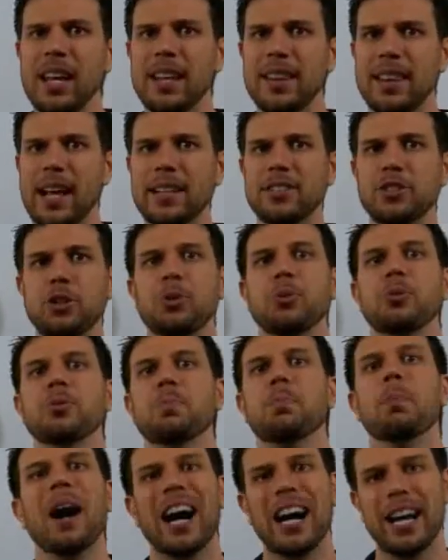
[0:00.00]
That's who's
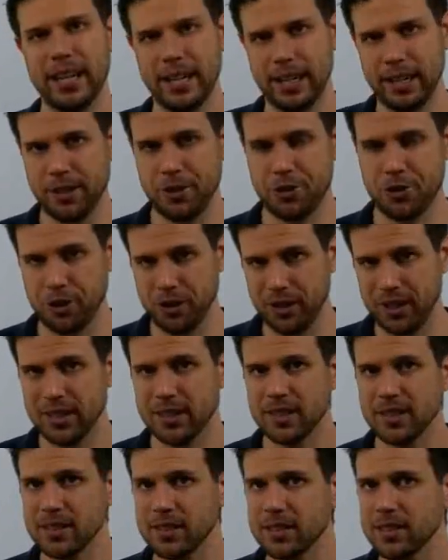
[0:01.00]
buying
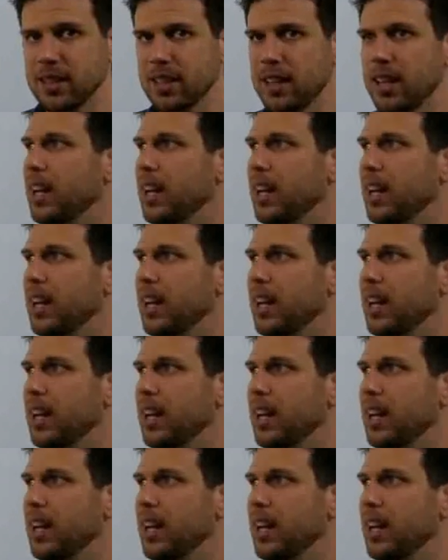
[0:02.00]
insurance.